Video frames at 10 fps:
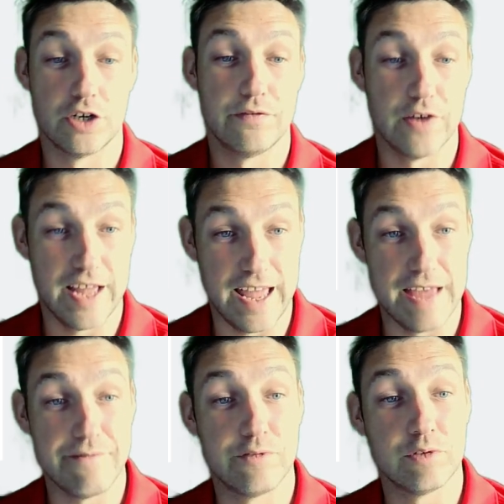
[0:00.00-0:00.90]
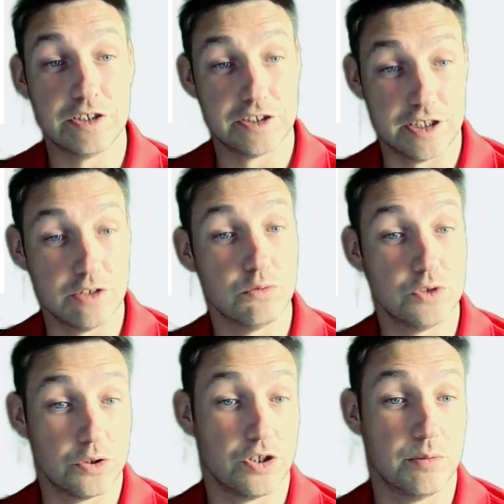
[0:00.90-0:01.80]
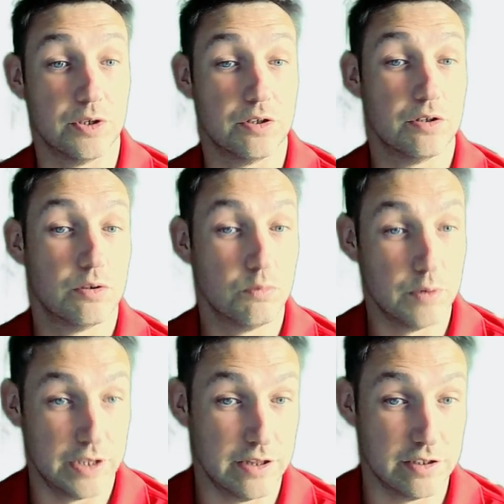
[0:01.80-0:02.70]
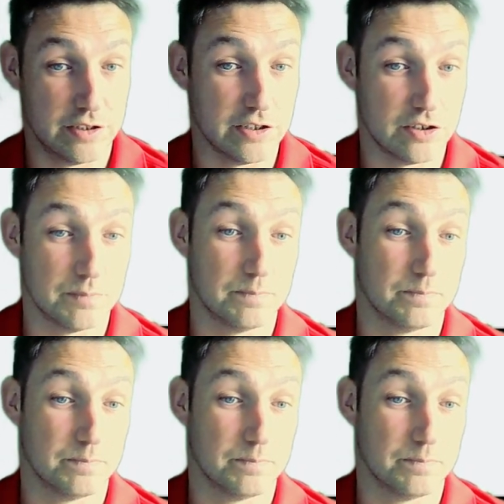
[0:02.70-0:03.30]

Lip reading: for every single document within the system.